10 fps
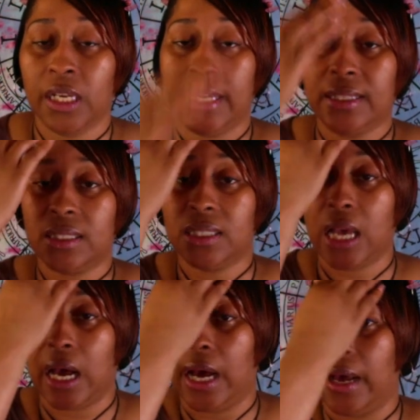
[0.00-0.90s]
it's
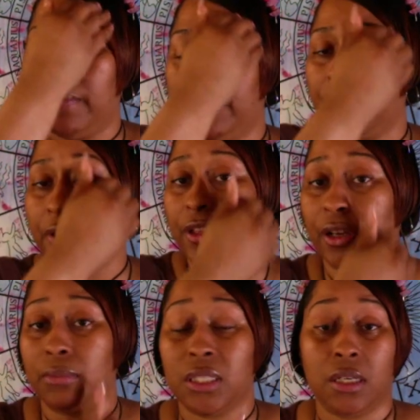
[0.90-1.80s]
time for
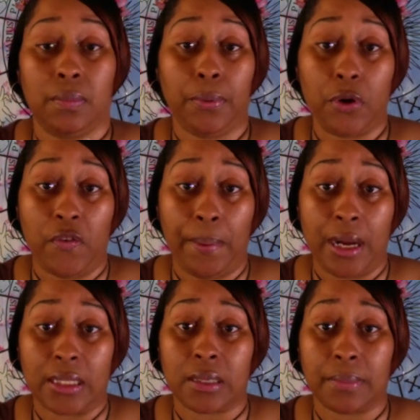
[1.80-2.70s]
them to improve
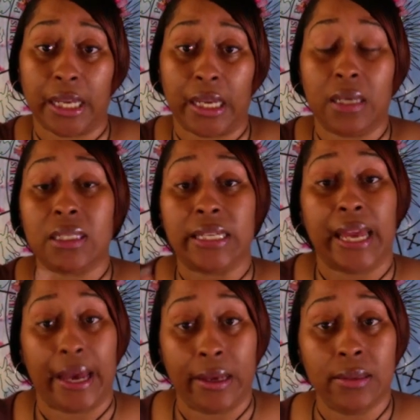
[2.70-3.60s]
upon some things,
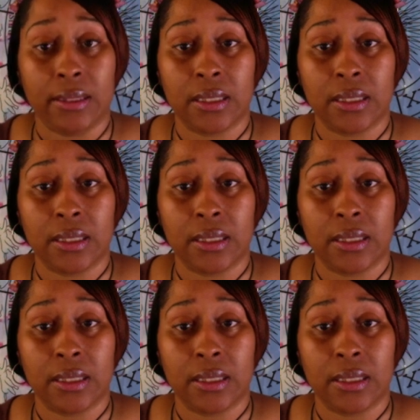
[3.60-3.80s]
yes.